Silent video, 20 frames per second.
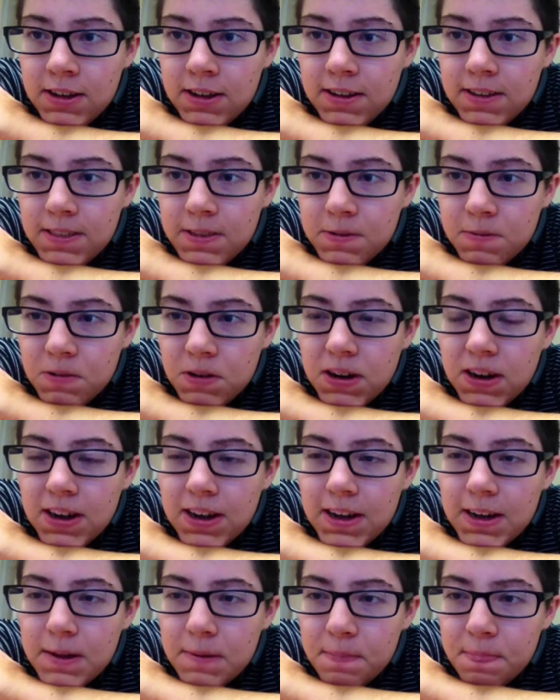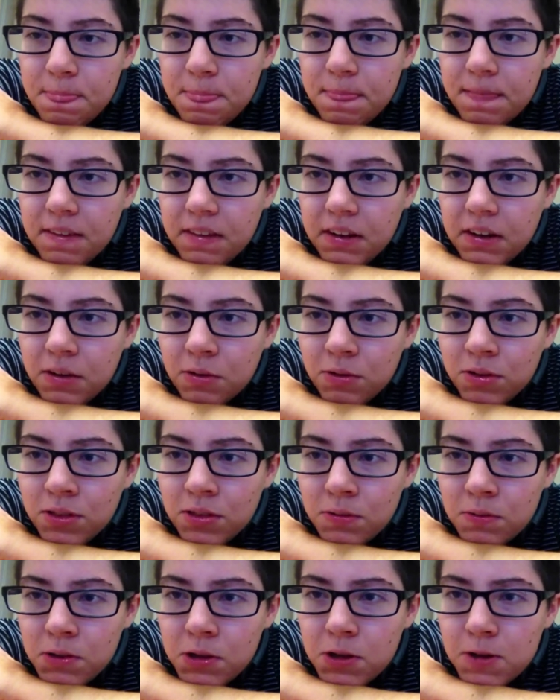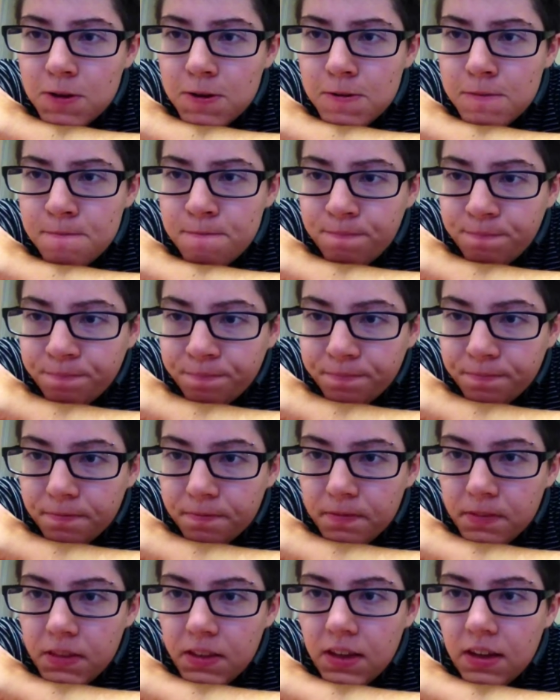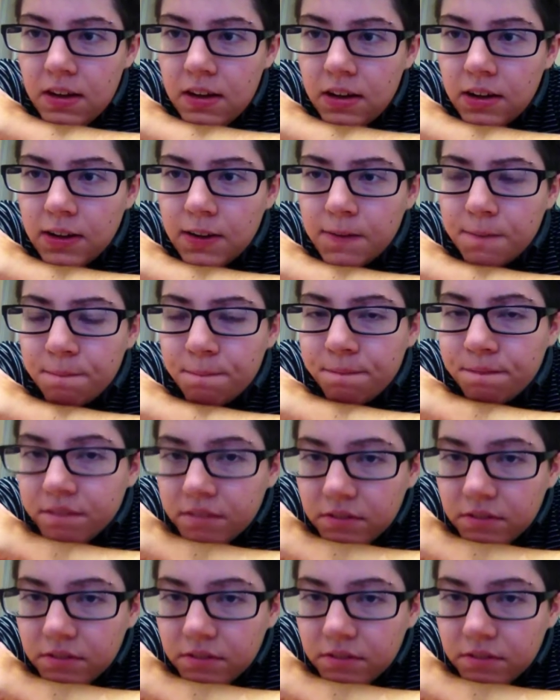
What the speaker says: in the way that I want them to. And